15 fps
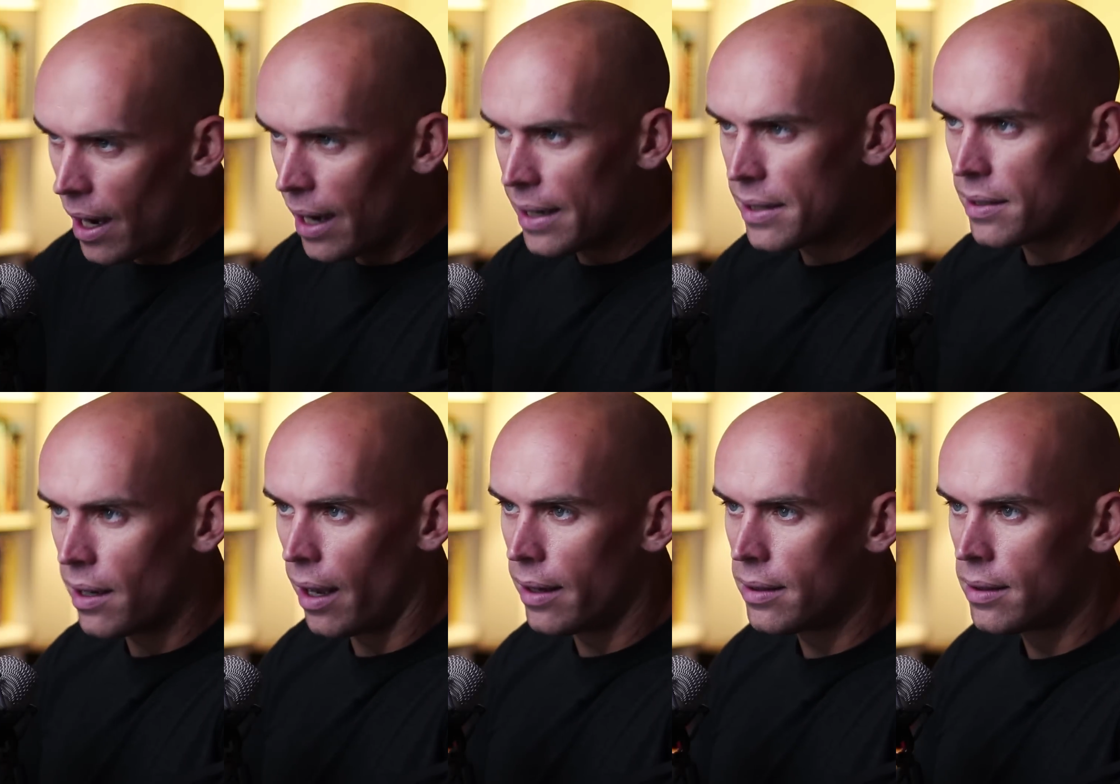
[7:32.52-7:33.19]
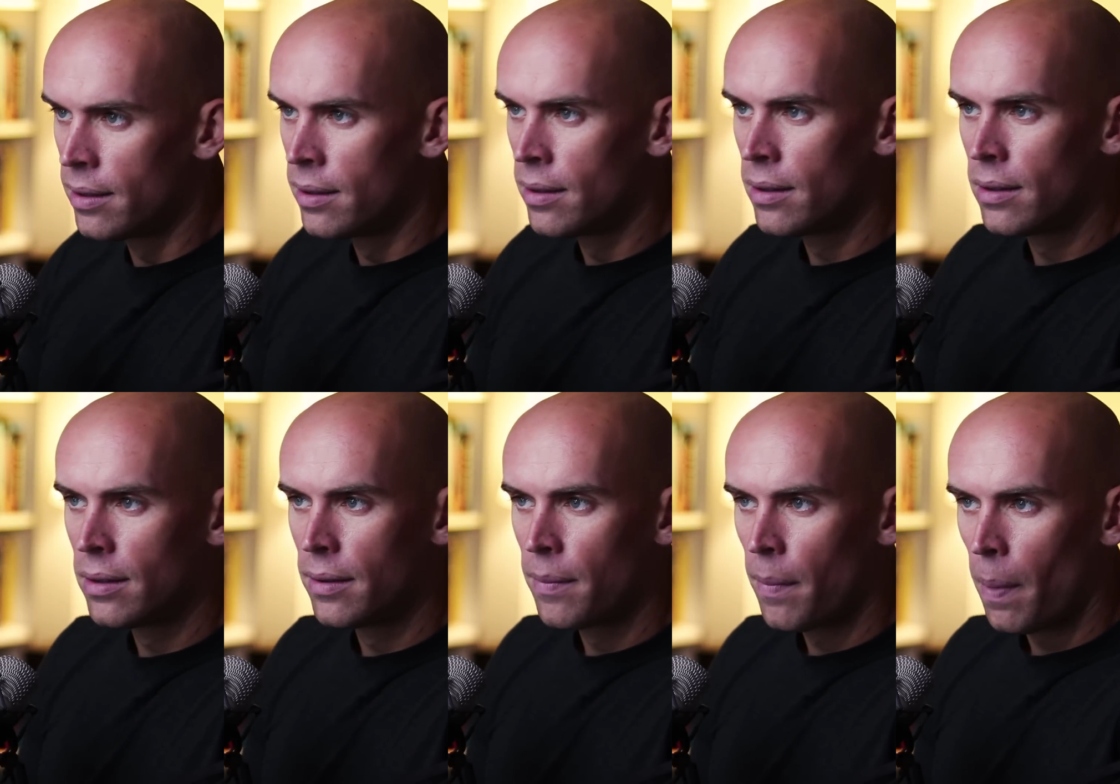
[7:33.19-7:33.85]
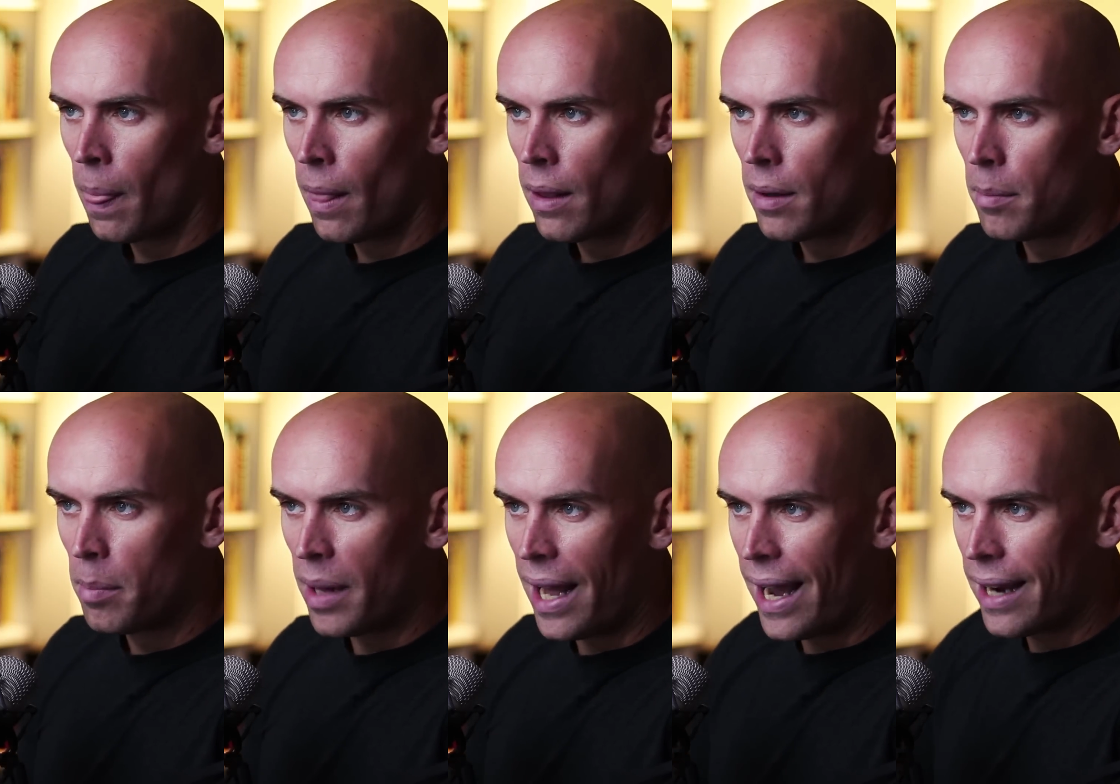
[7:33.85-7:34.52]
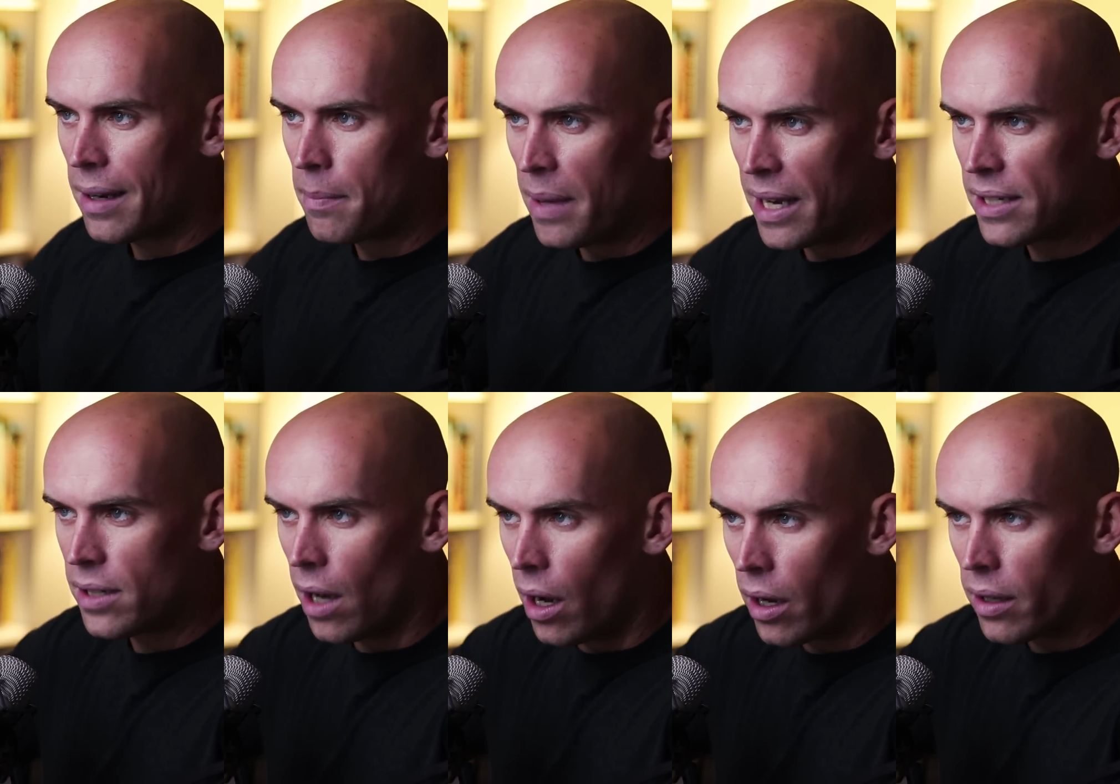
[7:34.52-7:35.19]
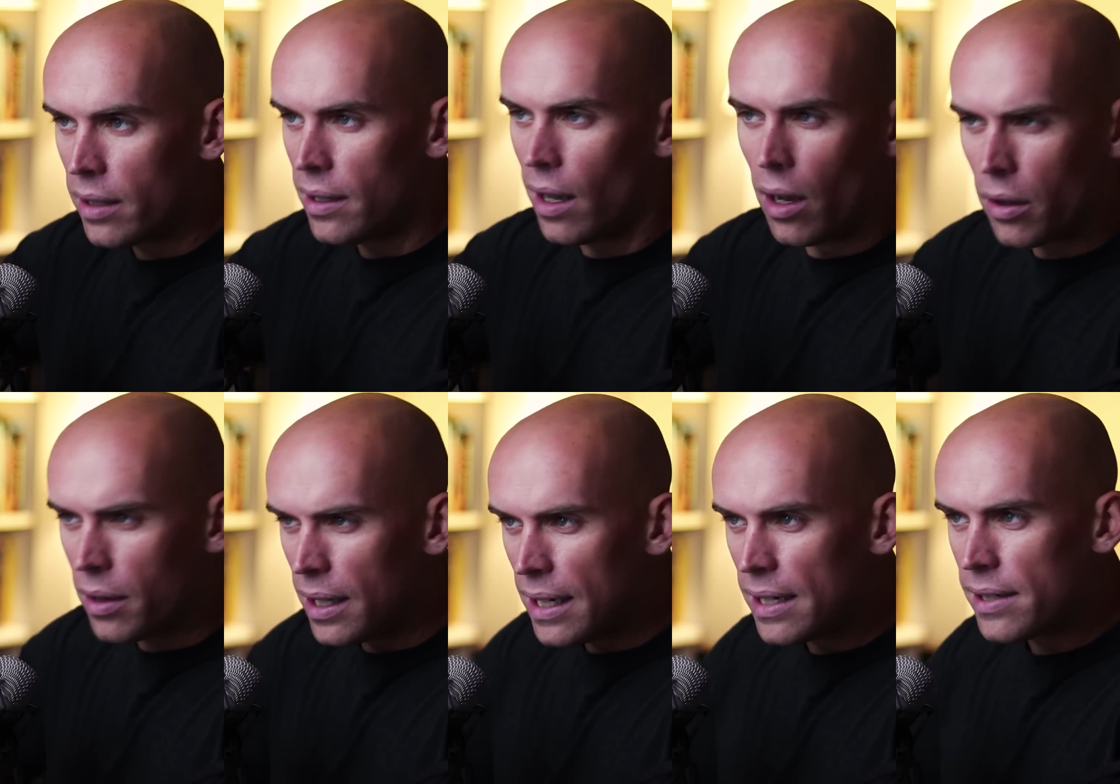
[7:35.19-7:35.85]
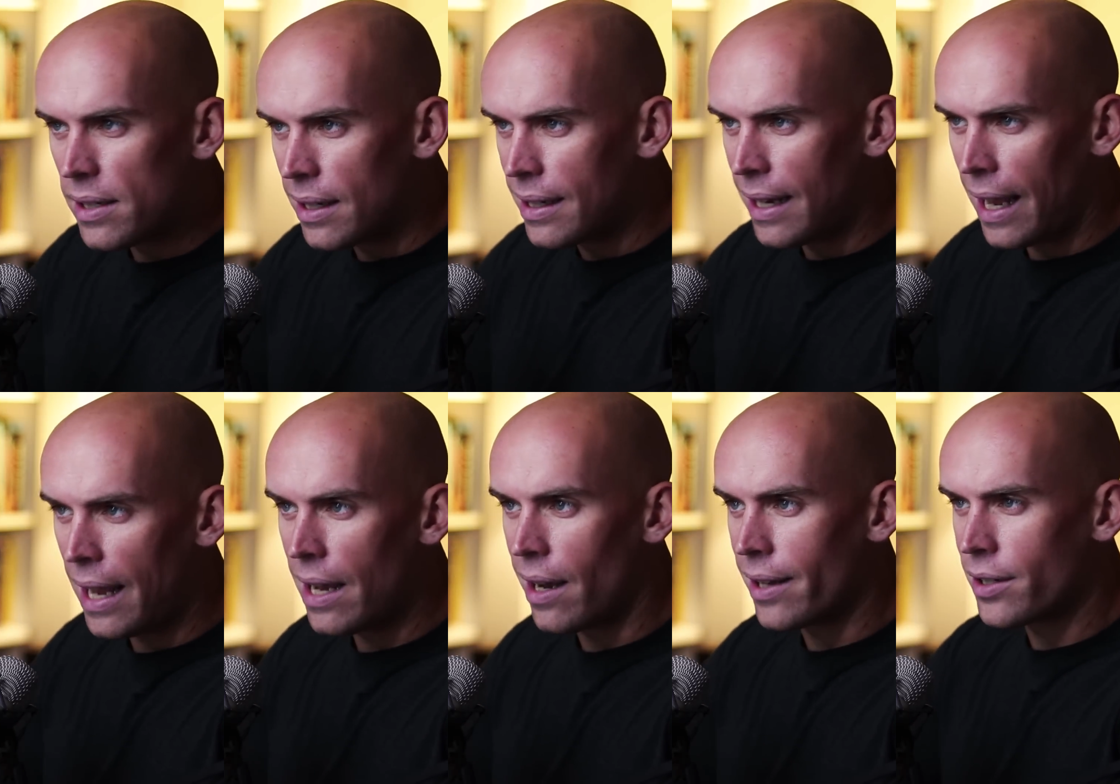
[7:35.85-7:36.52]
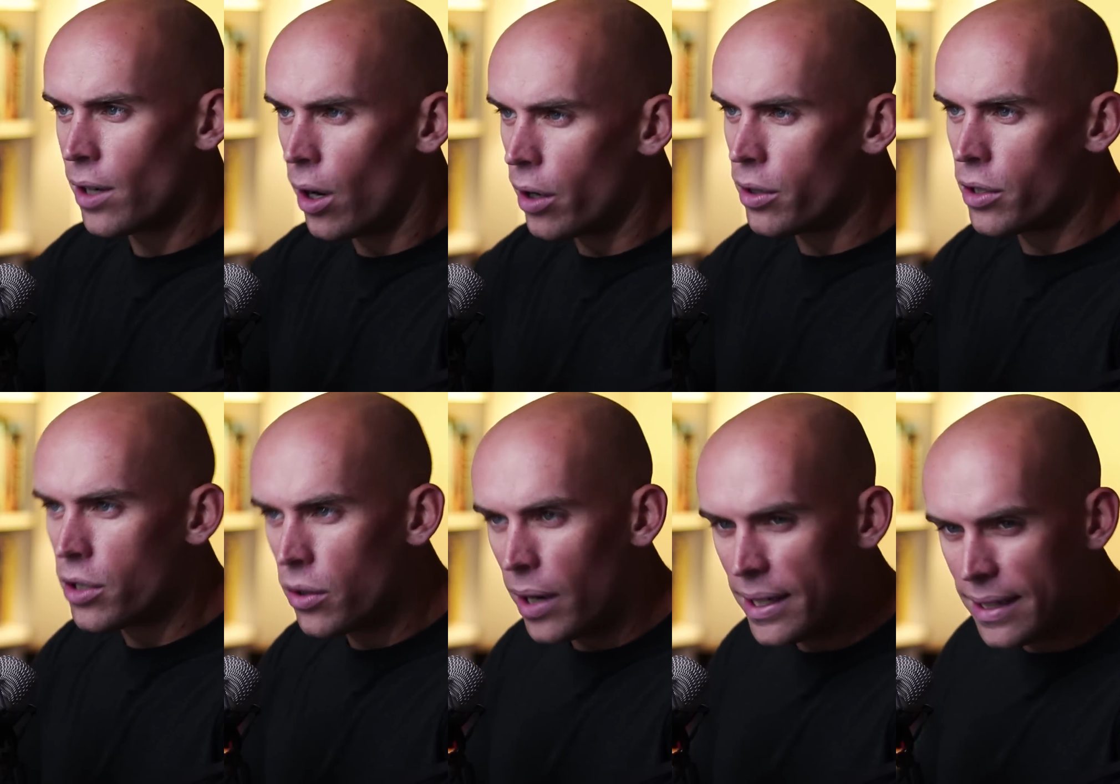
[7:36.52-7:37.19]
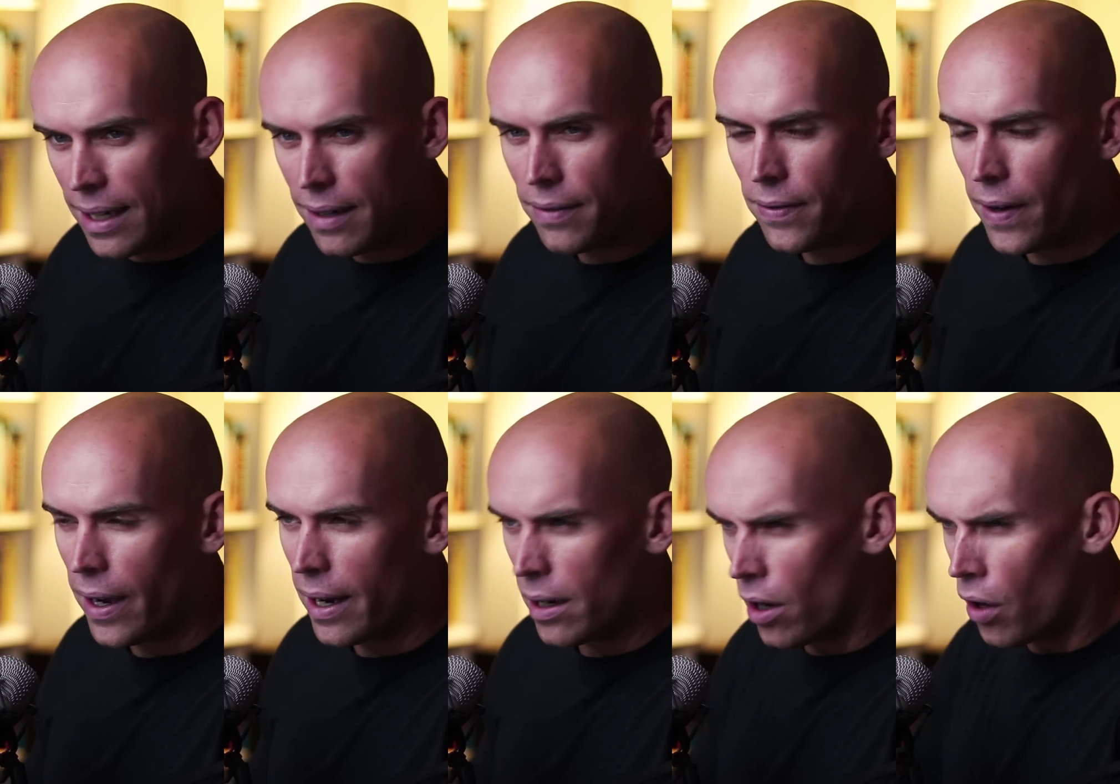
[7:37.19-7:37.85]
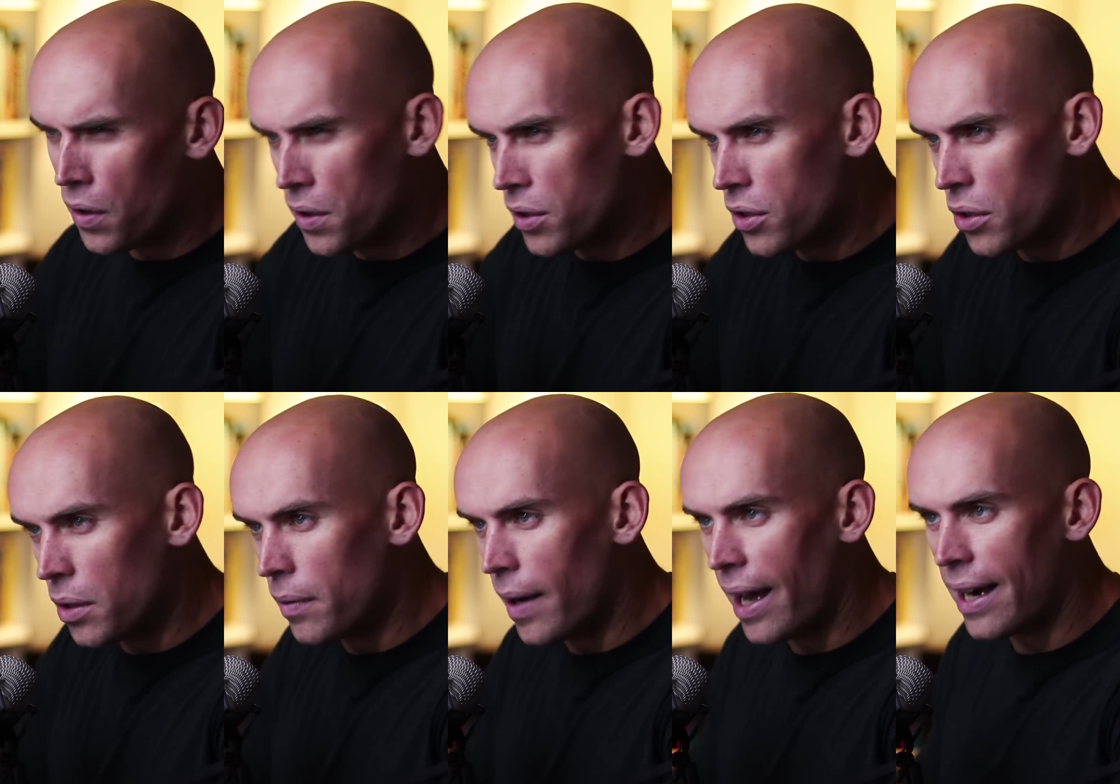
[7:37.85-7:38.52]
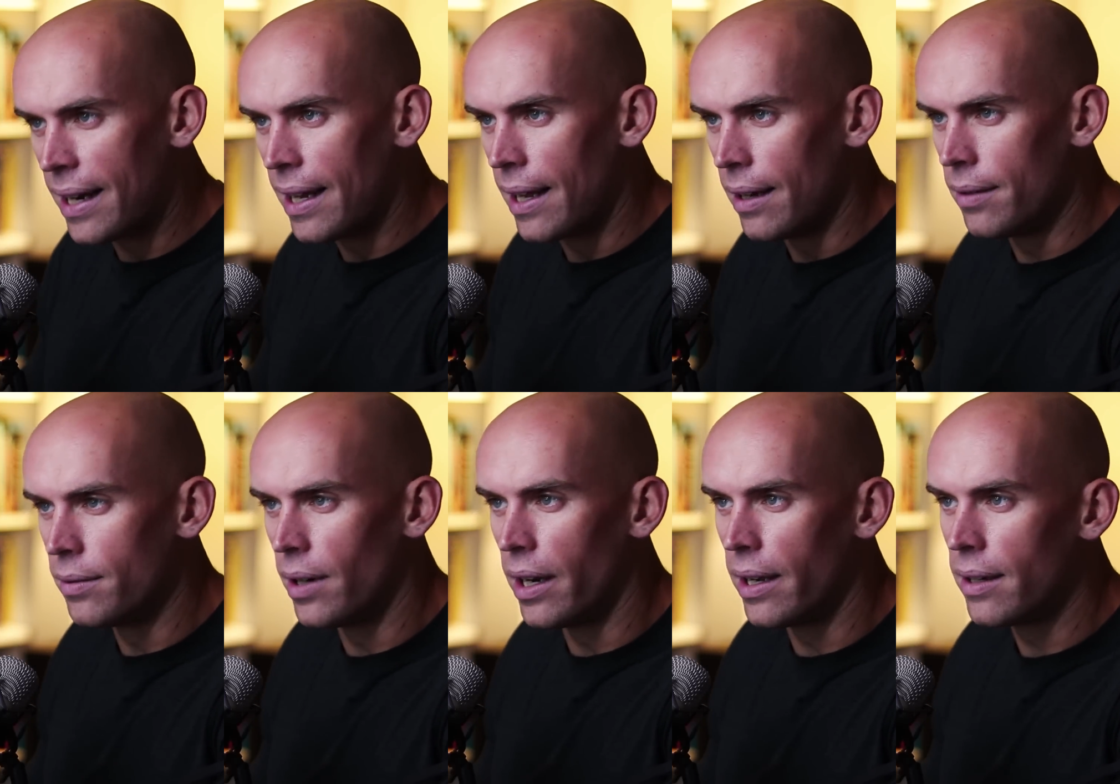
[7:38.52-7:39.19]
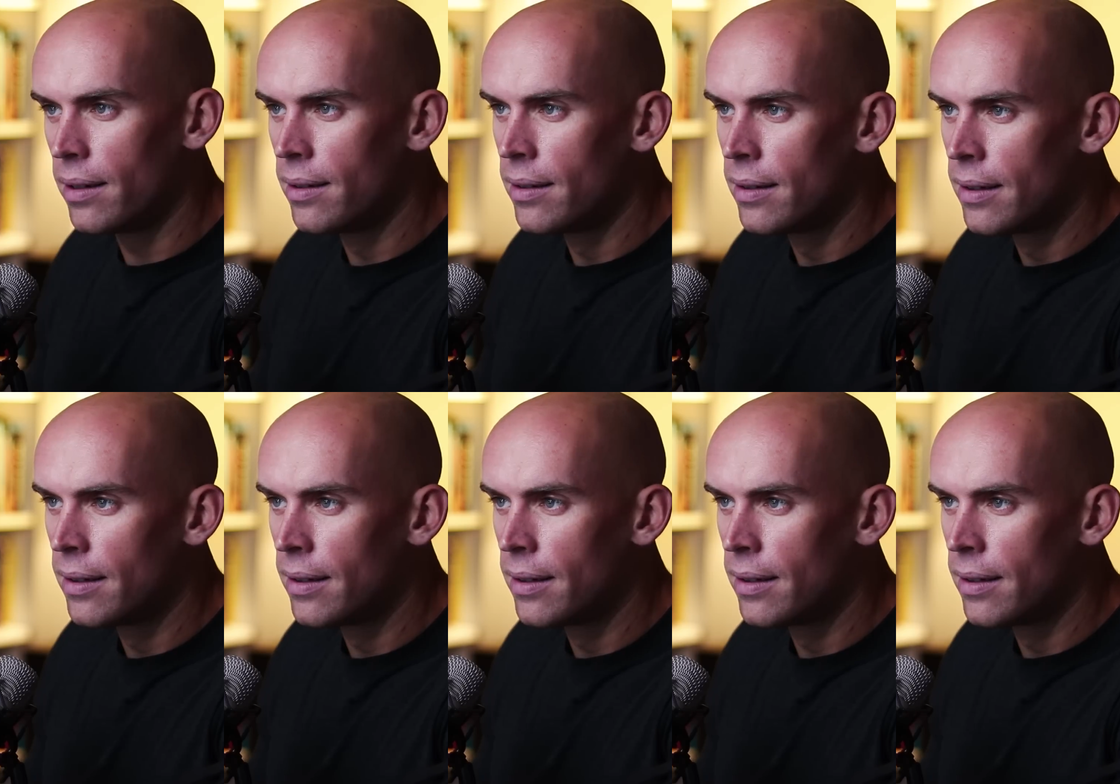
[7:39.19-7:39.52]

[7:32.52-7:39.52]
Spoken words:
eyesight. Black makes ugliness and chaos harder to identify and harder to eradicate, right?